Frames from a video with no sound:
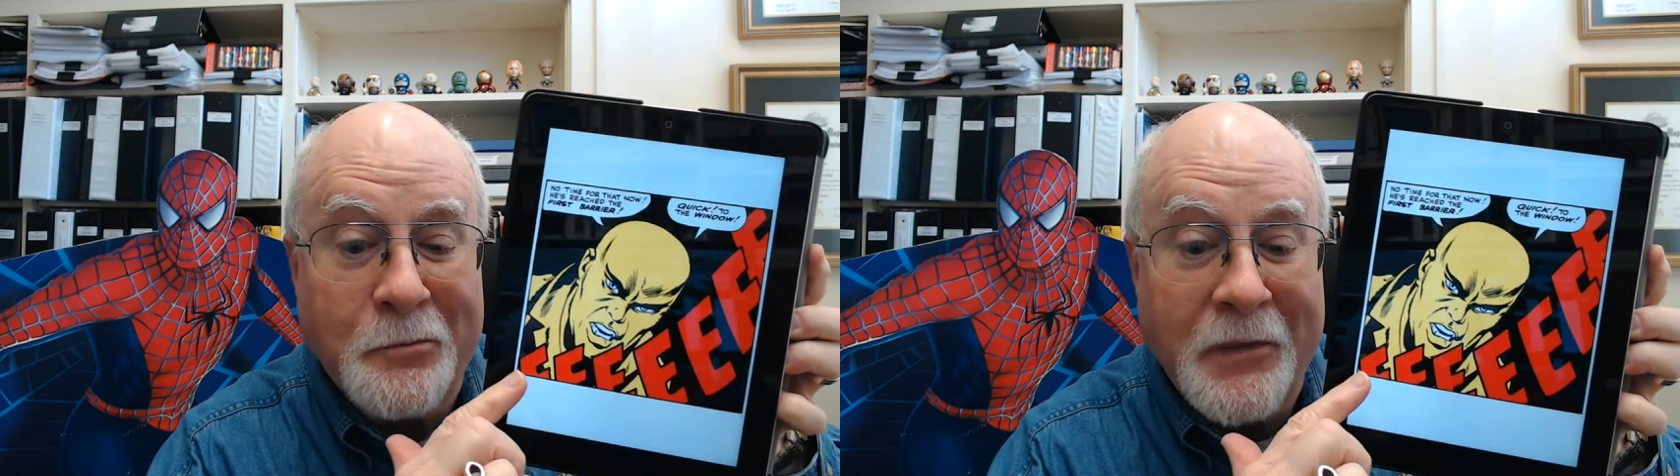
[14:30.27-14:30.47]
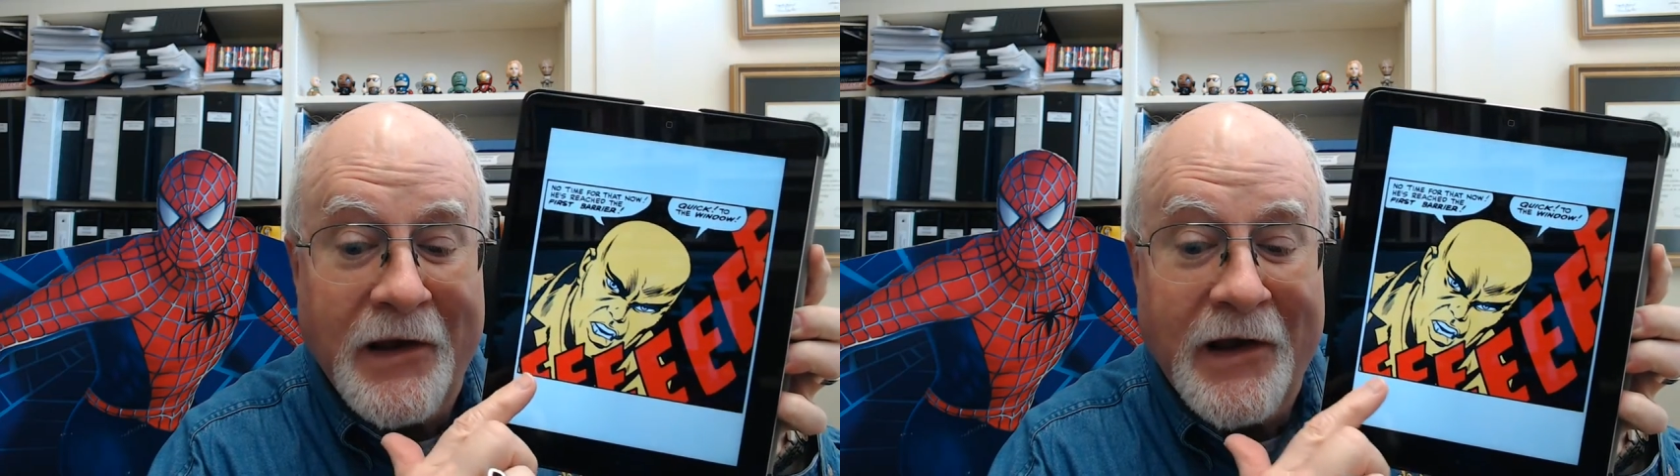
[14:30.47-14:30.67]

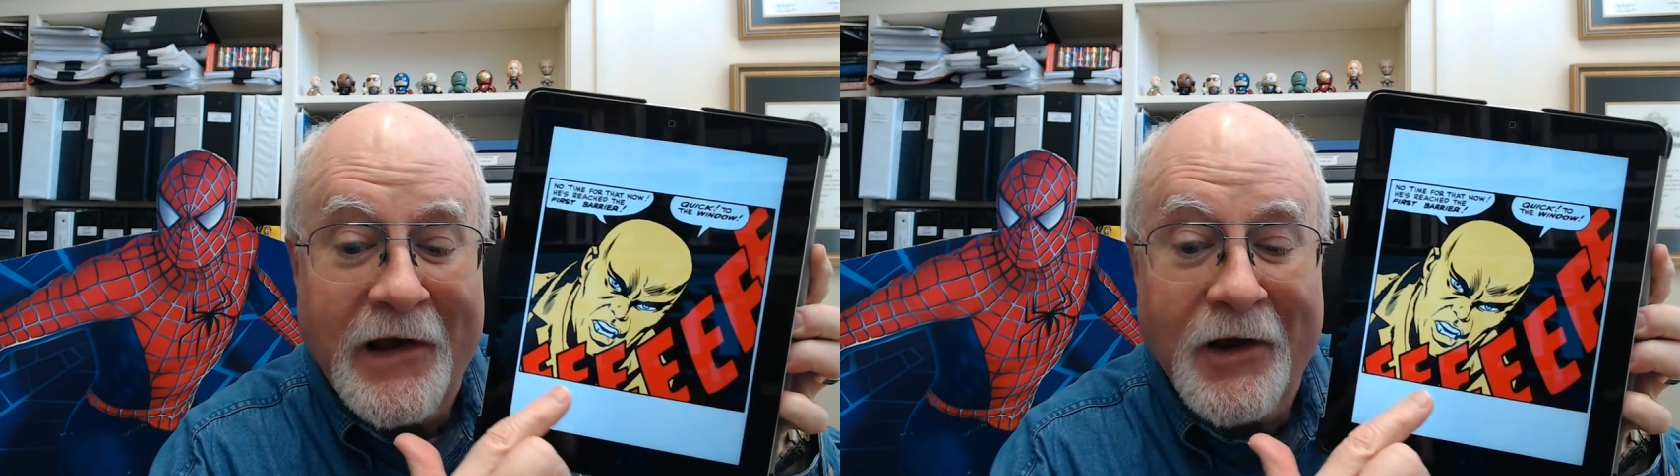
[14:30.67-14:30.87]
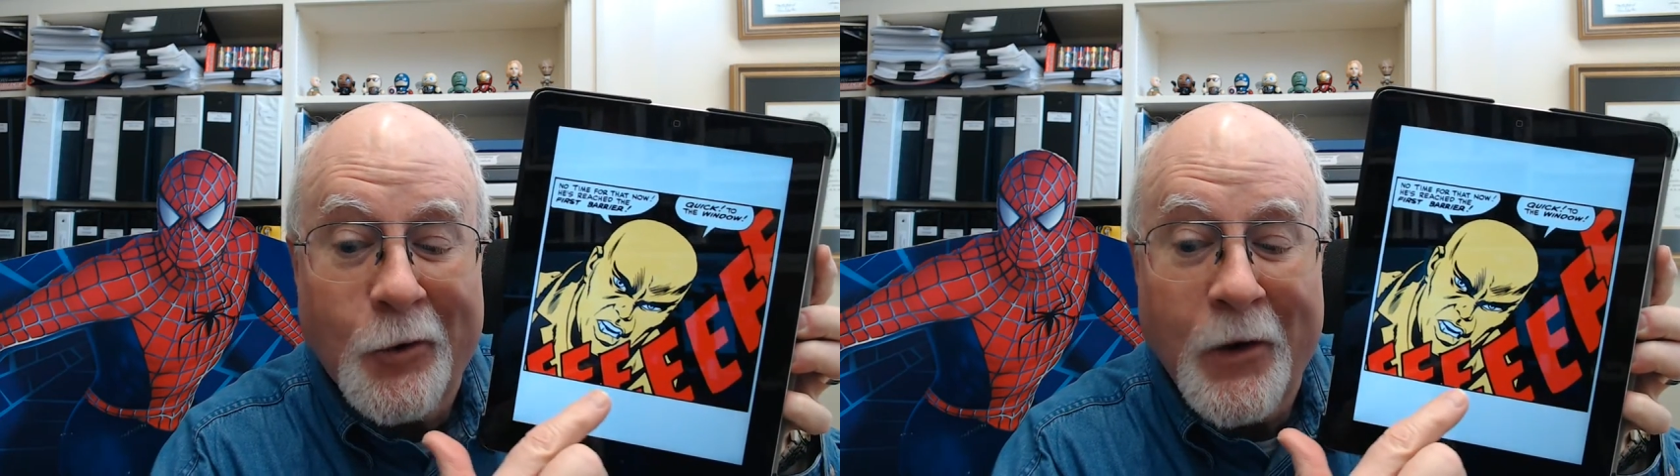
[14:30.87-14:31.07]

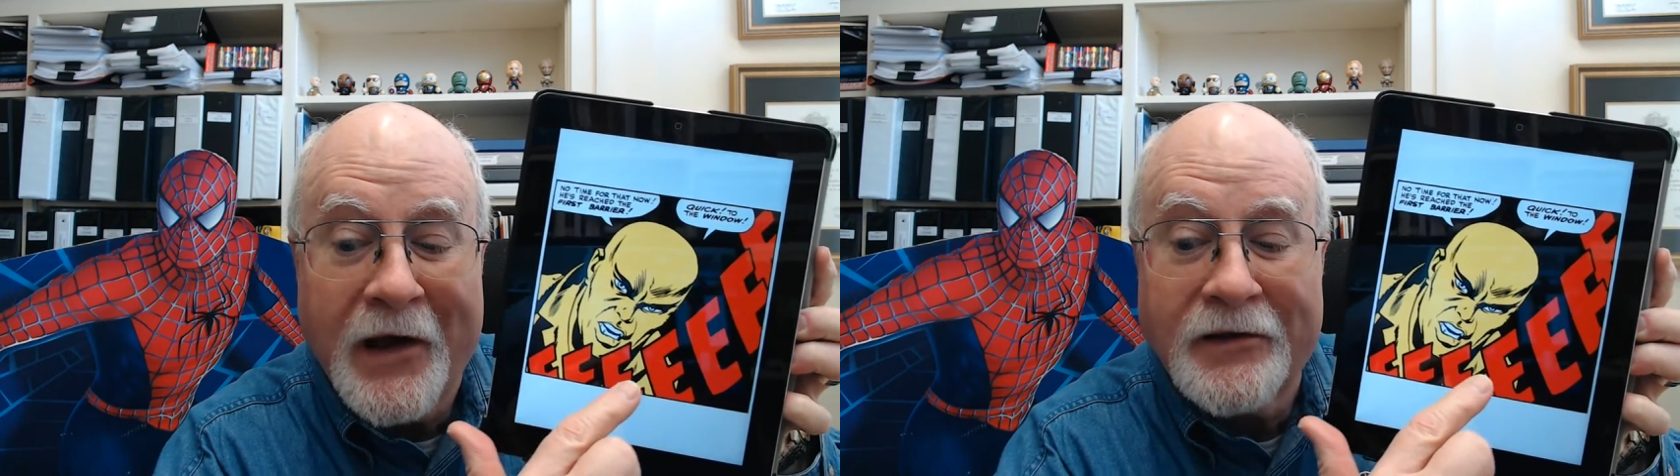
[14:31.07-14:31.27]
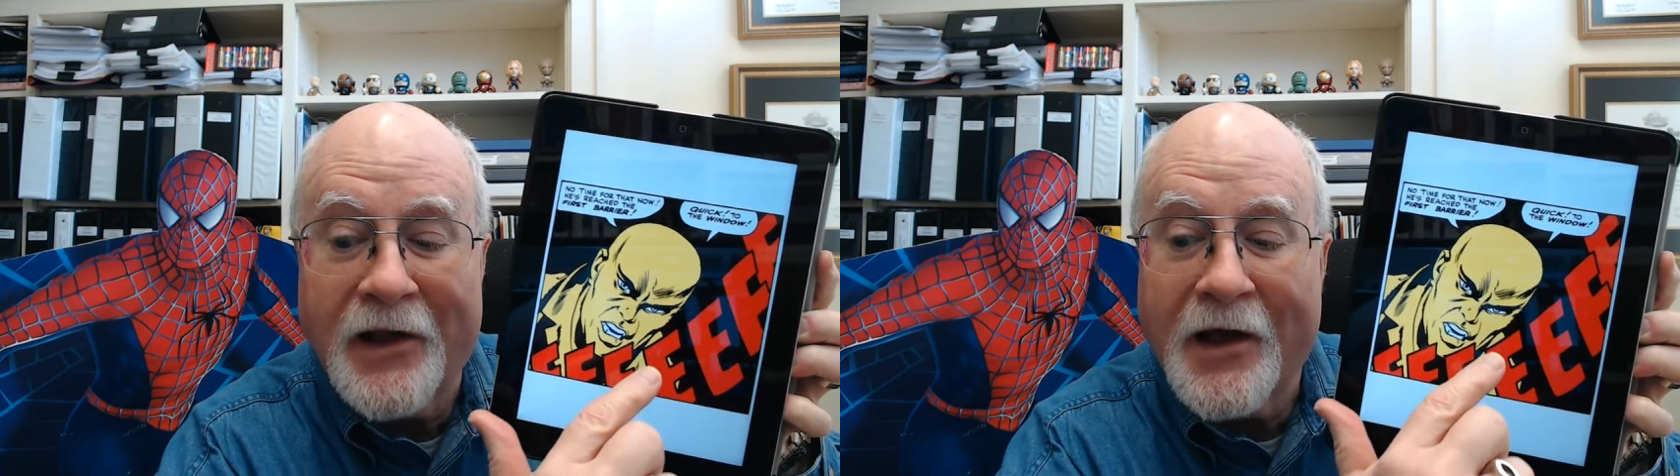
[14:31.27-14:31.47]
big
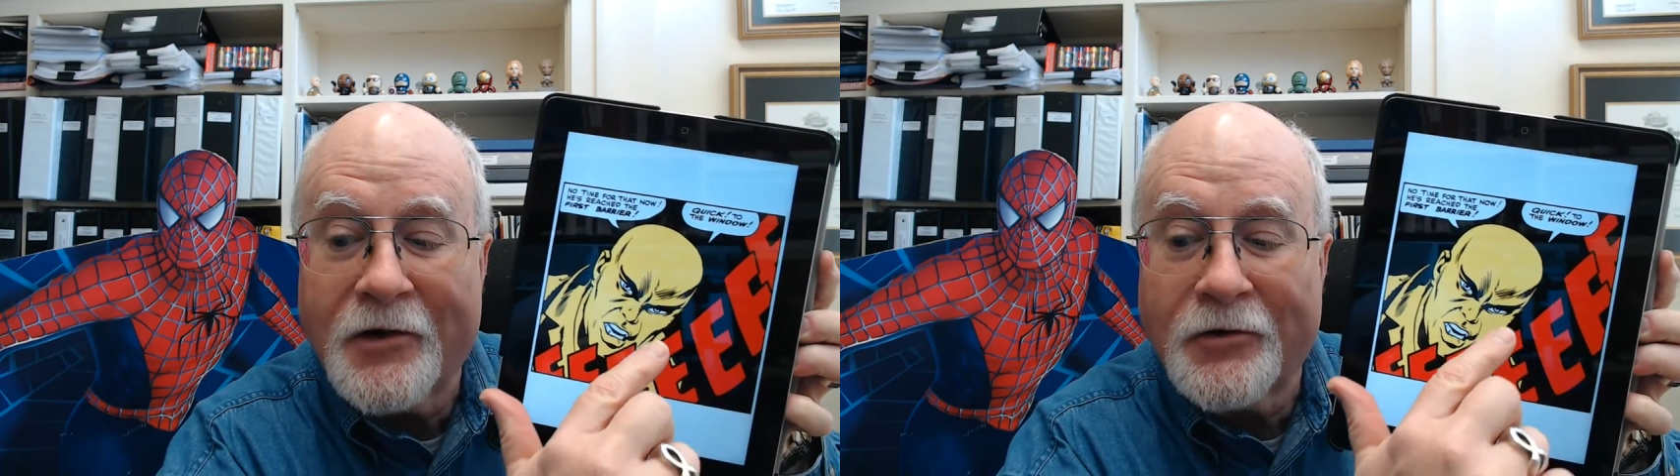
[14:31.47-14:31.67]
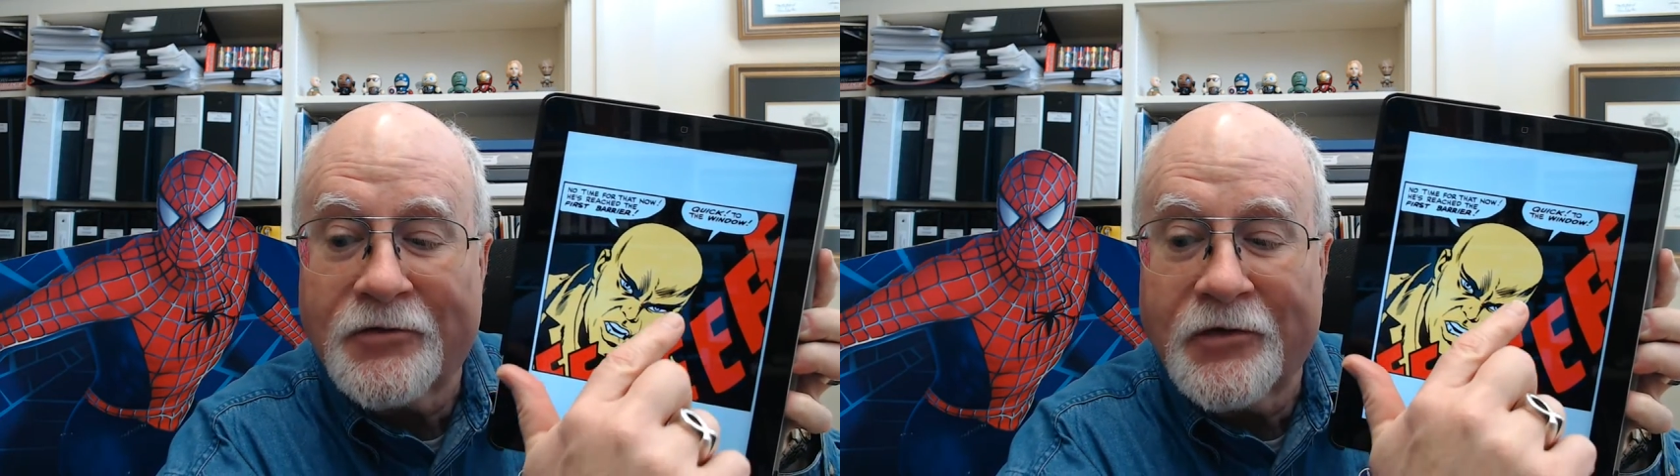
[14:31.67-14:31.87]
red
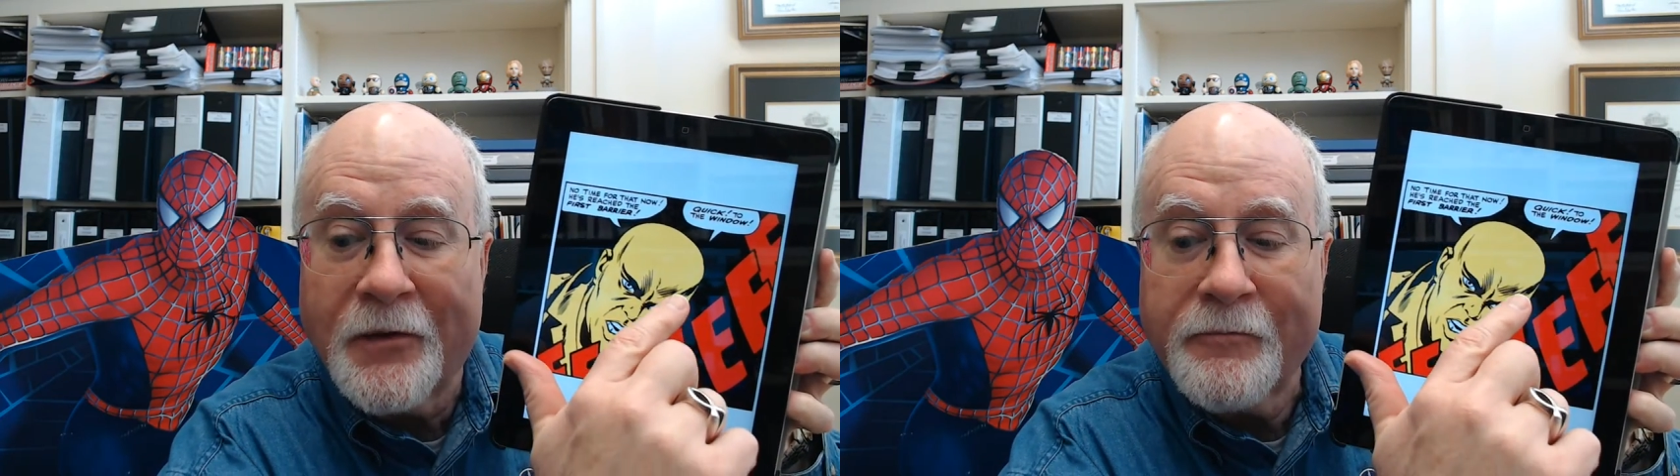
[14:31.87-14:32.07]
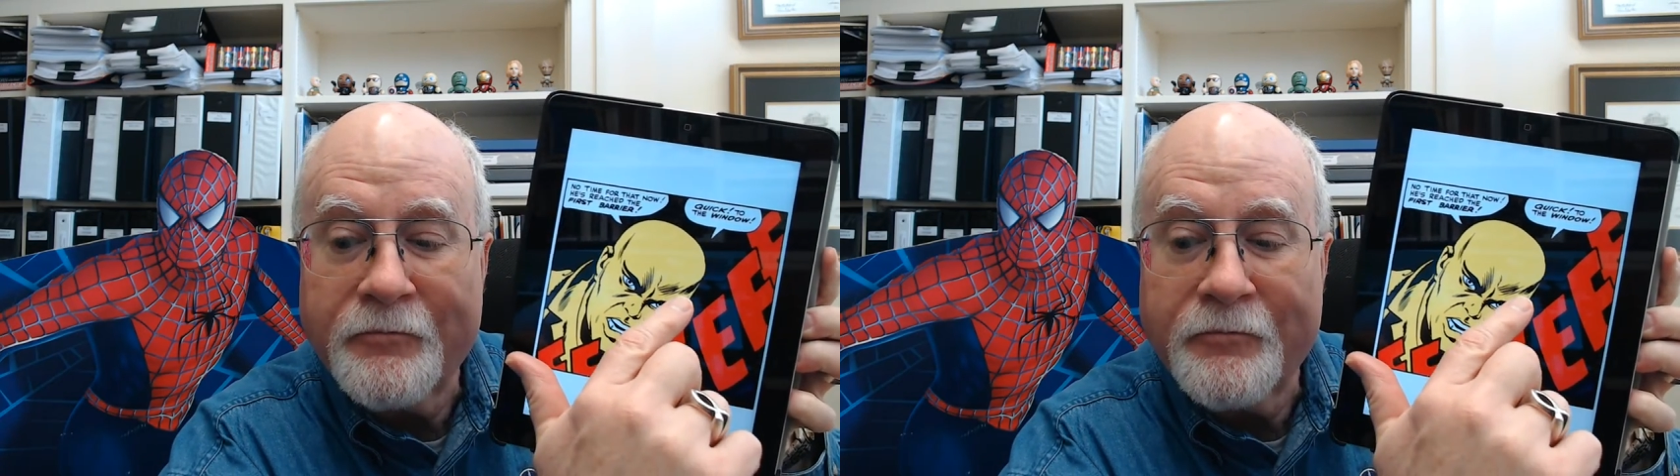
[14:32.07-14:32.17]
letters?